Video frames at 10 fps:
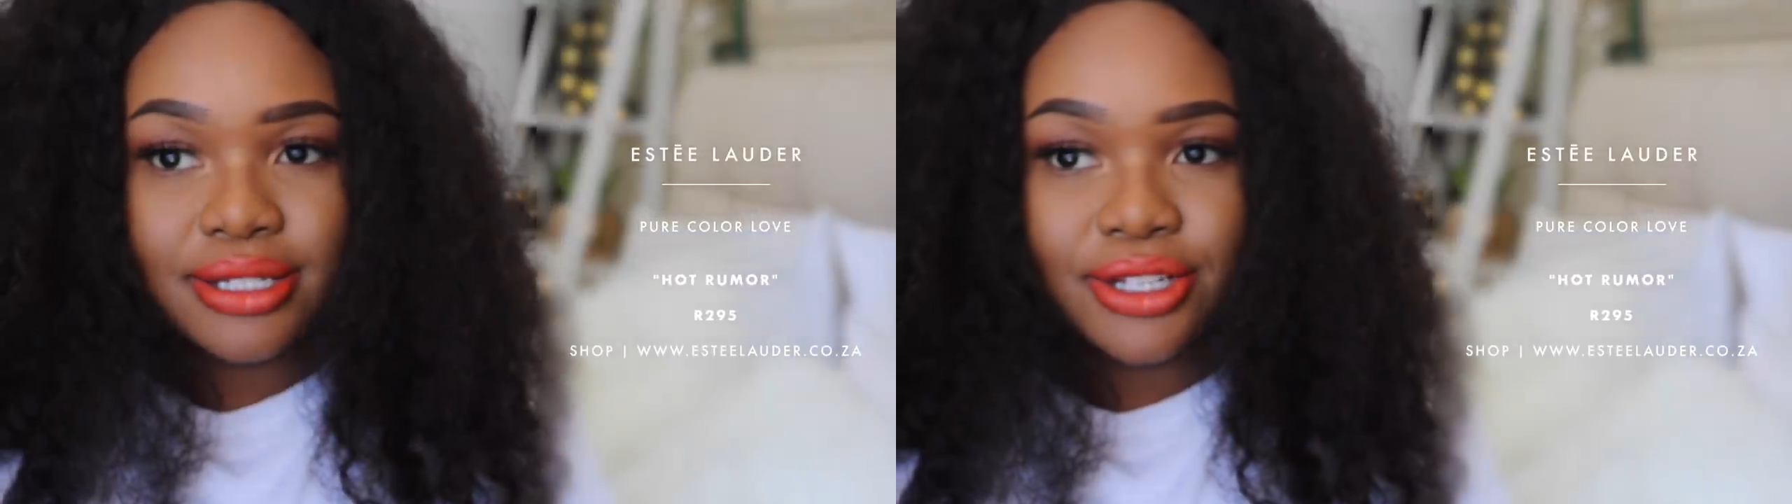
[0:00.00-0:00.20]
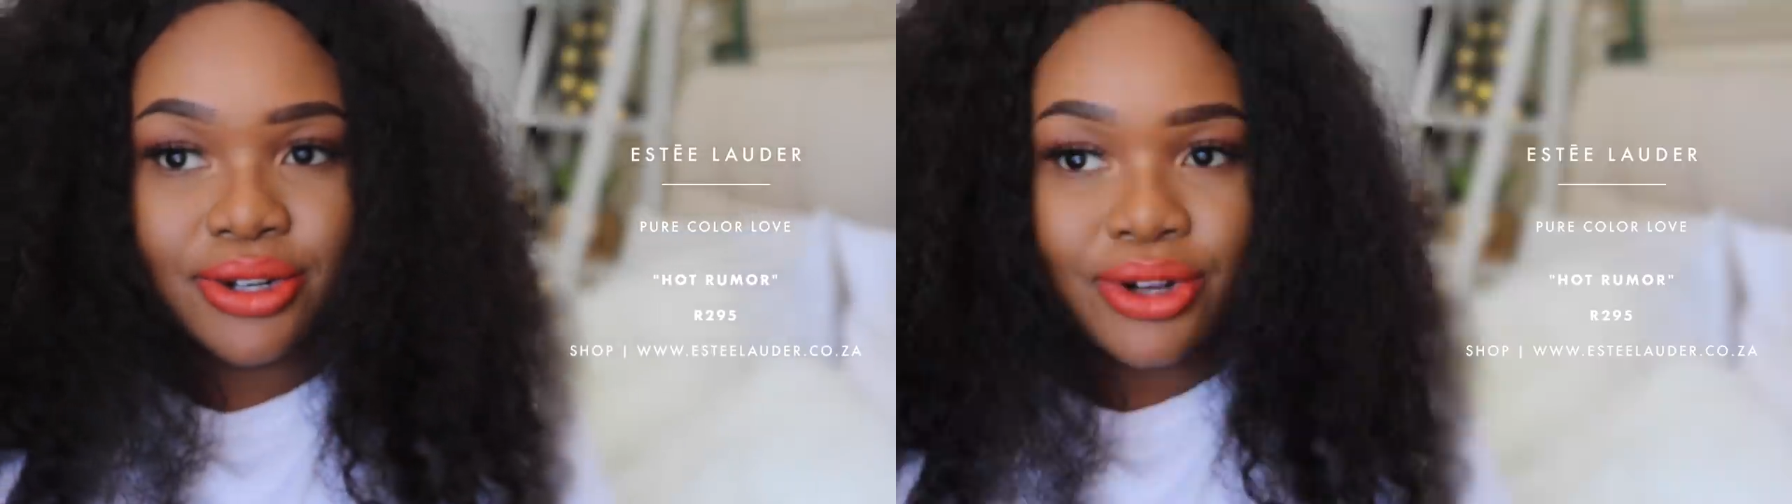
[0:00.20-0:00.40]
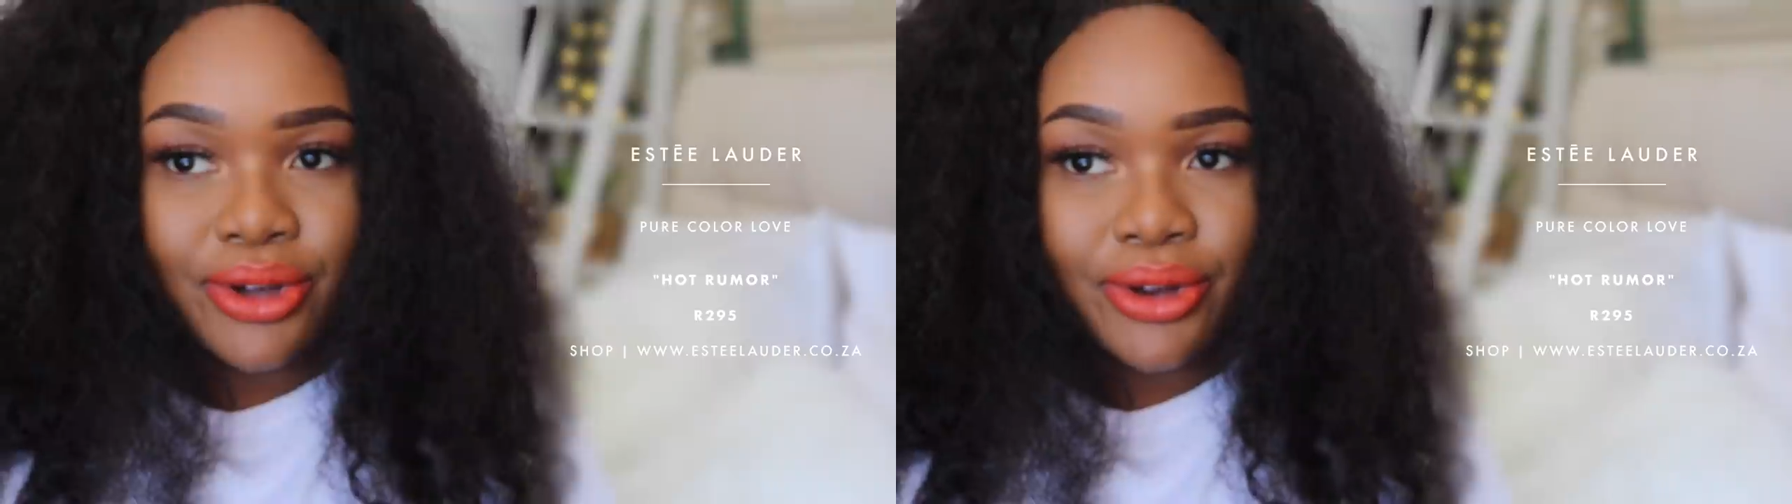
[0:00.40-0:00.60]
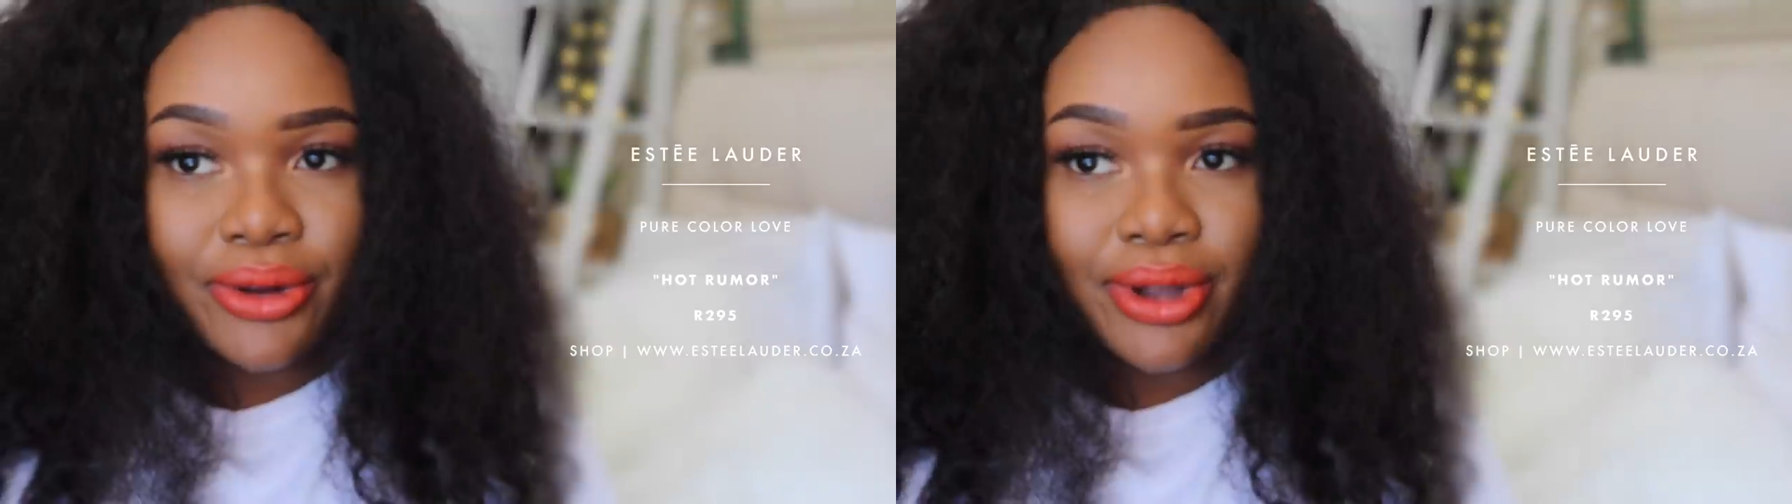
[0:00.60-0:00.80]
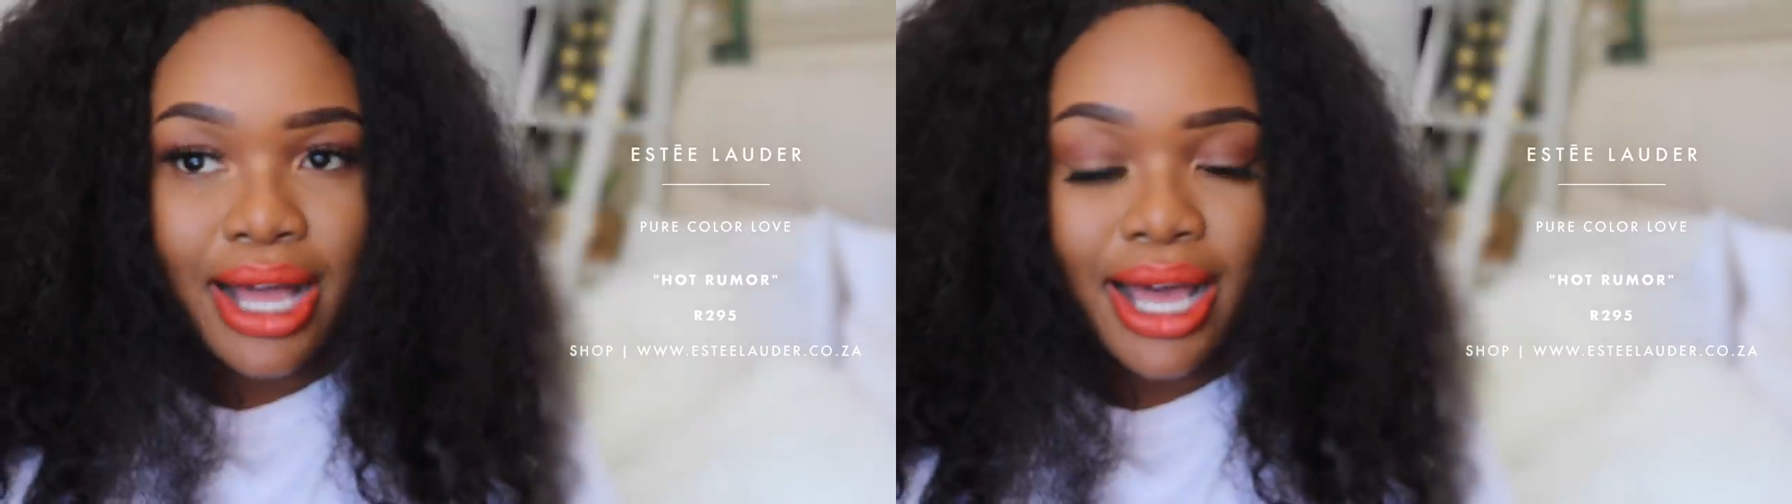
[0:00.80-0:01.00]
you
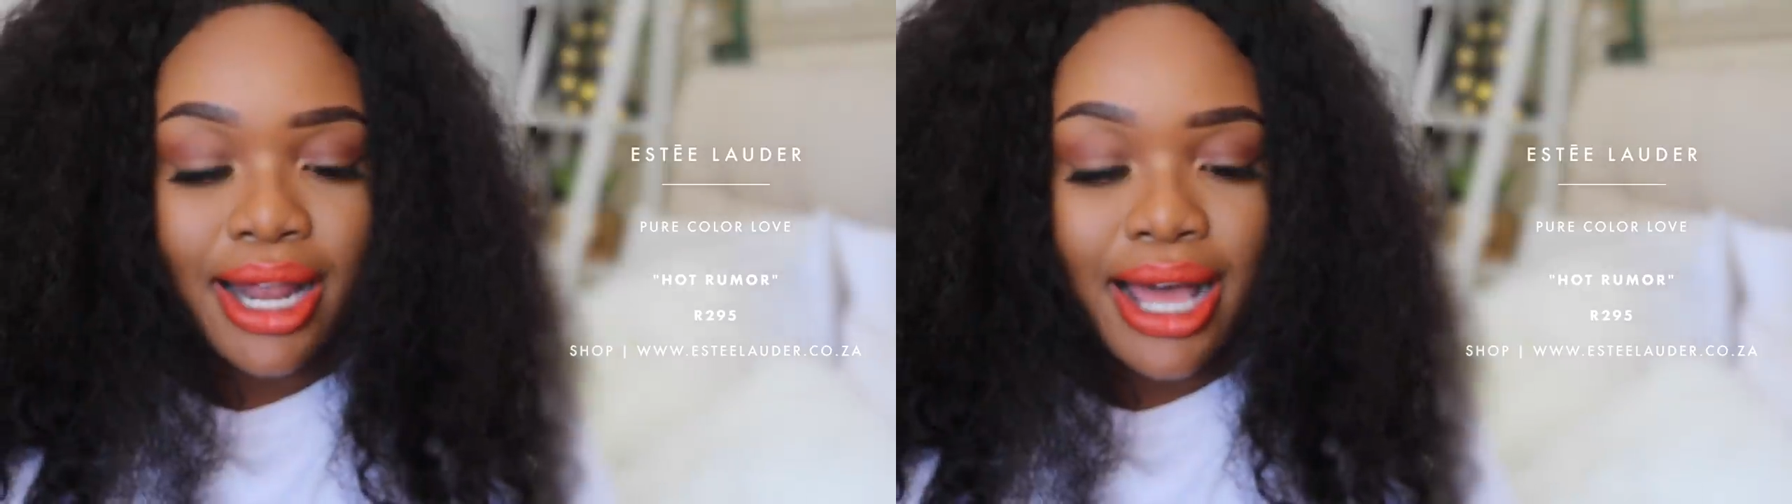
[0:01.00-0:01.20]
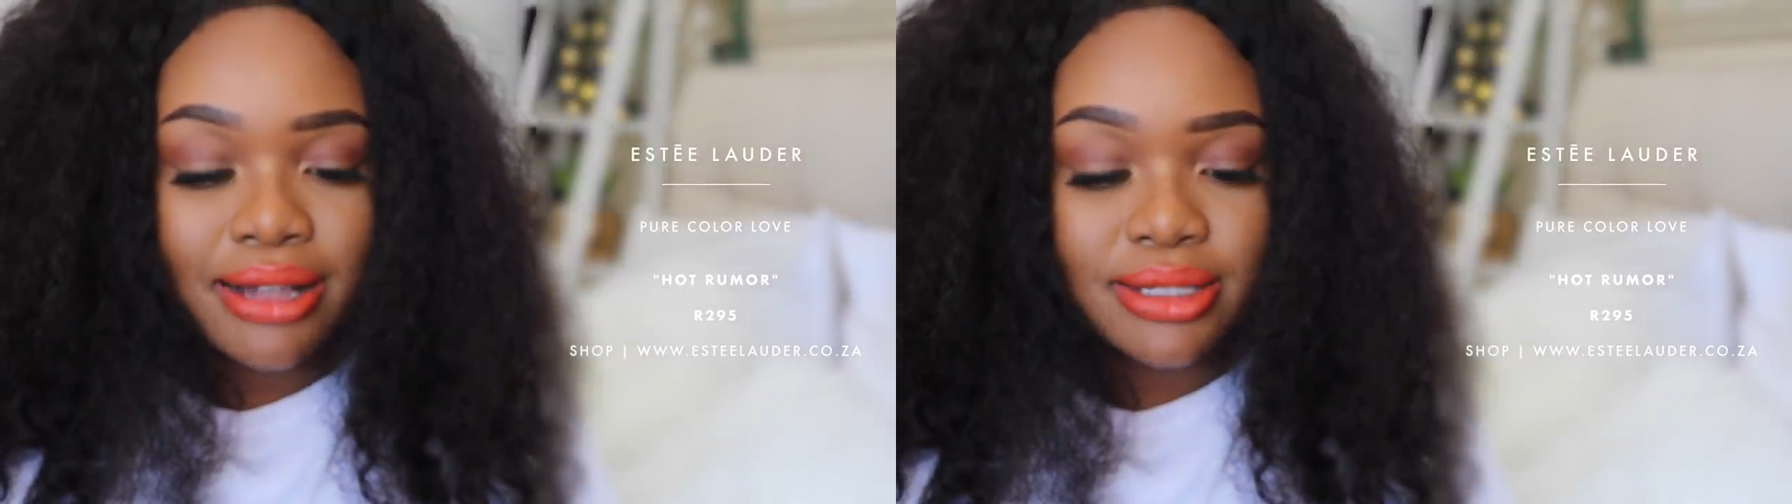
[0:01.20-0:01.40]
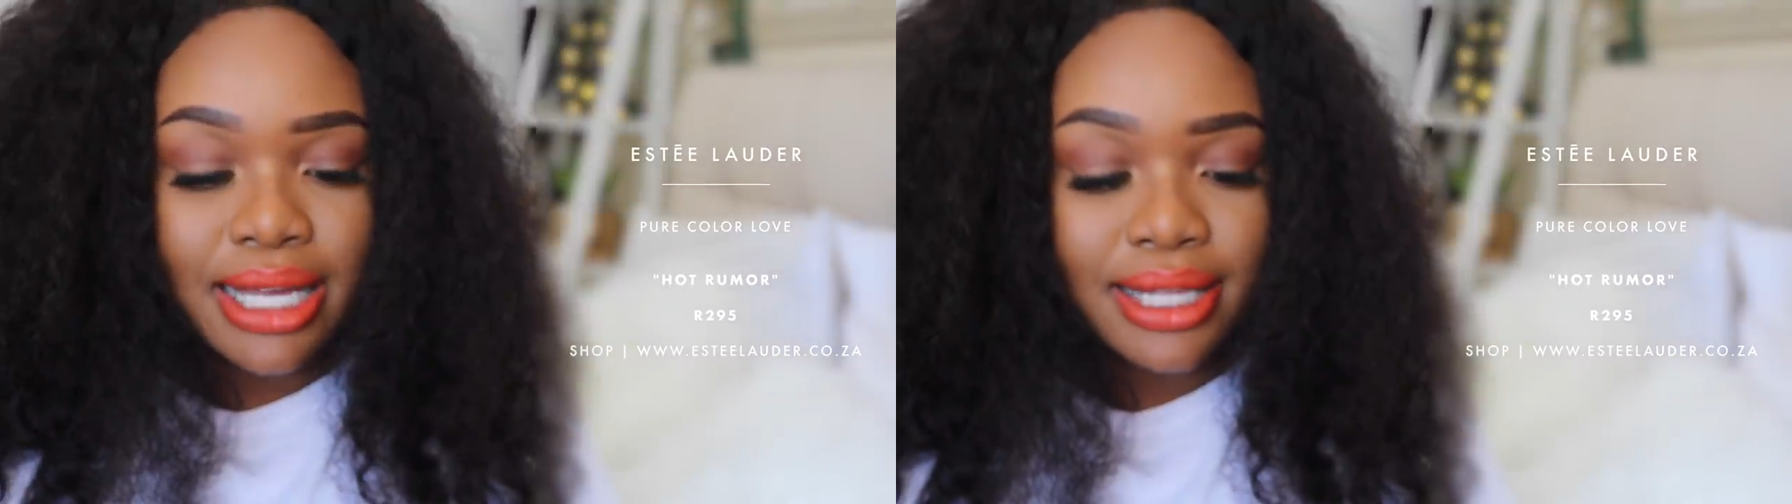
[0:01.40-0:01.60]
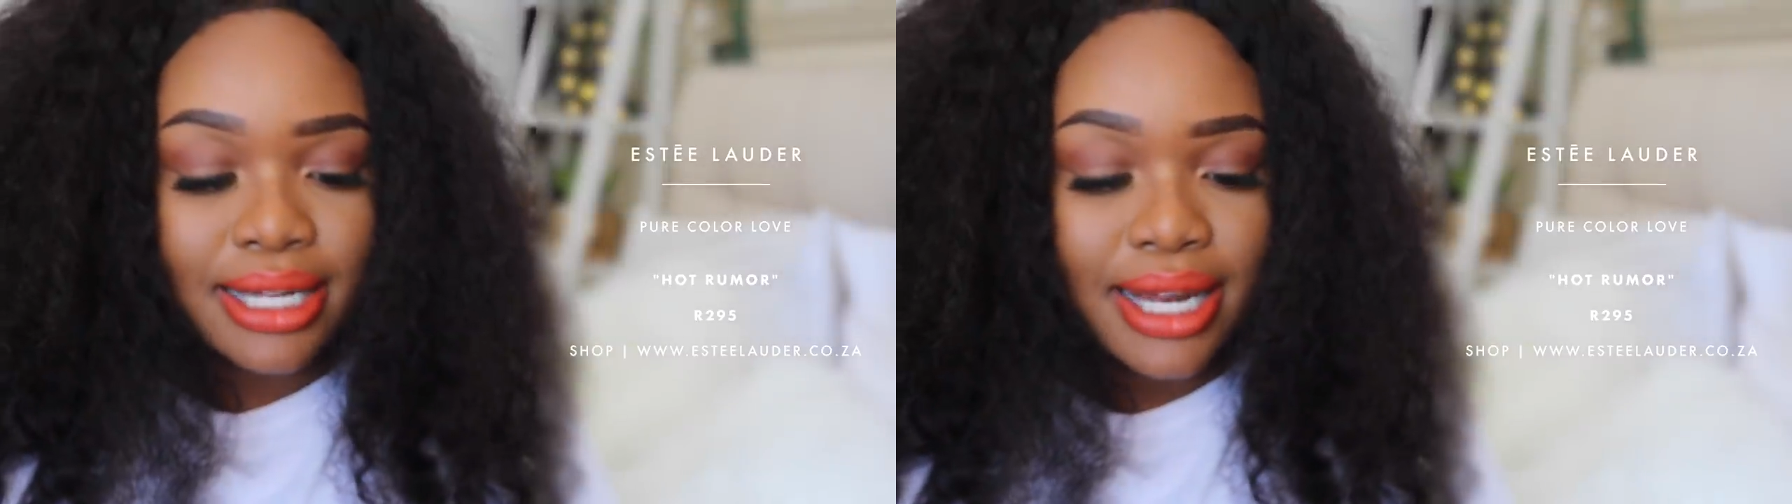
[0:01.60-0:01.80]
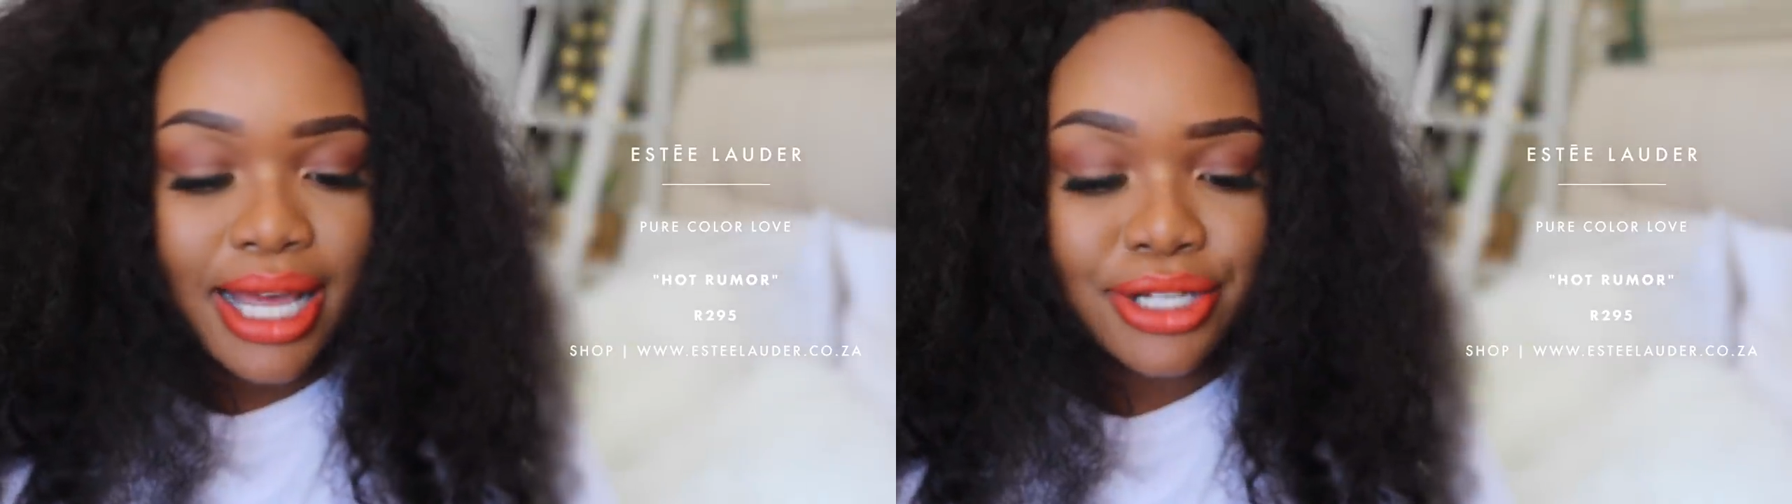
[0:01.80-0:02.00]
know, color outside
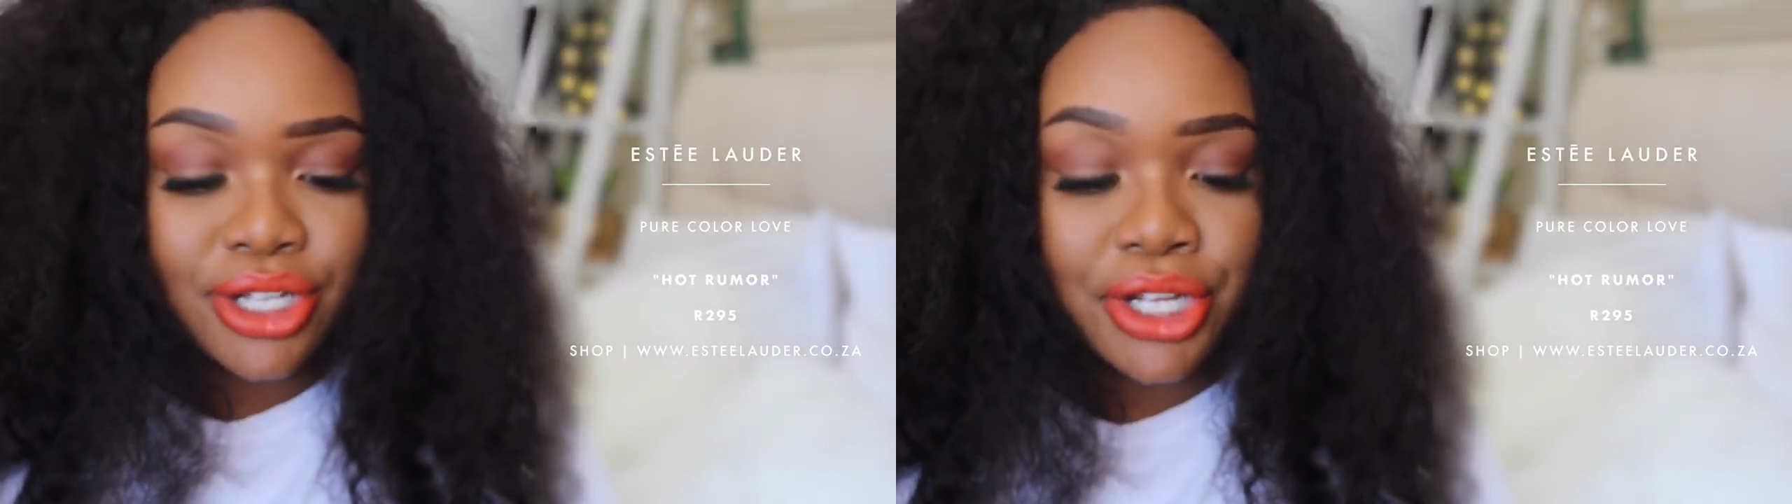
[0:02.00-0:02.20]
the lines,